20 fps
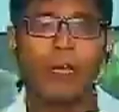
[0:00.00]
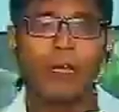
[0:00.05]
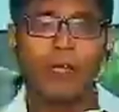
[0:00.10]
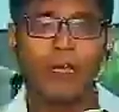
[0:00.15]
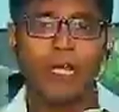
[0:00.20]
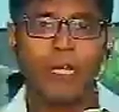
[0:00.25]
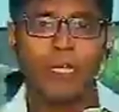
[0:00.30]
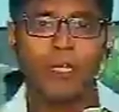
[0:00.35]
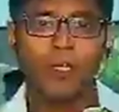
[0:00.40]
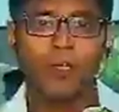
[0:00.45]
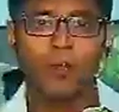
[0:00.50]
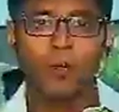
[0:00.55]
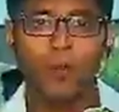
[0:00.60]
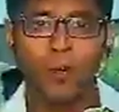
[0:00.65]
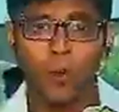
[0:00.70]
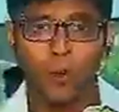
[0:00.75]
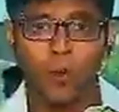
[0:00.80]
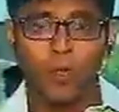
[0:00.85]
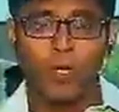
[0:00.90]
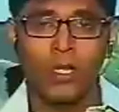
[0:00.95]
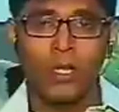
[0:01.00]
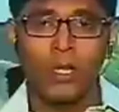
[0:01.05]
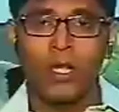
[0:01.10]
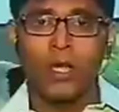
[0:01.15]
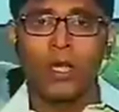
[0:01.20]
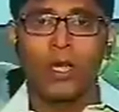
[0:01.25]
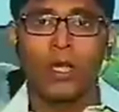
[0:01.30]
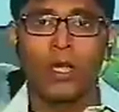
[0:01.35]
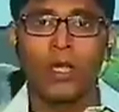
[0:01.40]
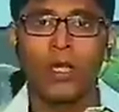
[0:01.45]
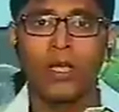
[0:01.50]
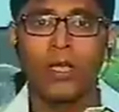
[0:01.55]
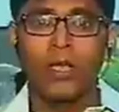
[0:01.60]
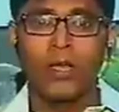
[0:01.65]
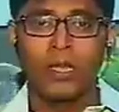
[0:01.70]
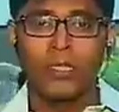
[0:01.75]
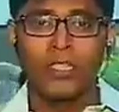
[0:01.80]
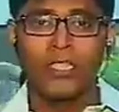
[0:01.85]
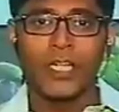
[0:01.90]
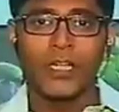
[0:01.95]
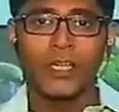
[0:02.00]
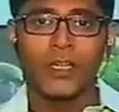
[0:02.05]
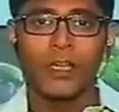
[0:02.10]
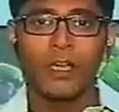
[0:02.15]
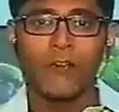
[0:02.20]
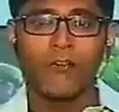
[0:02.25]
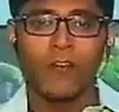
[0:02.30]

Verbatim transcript: uh, take it court uh, alleging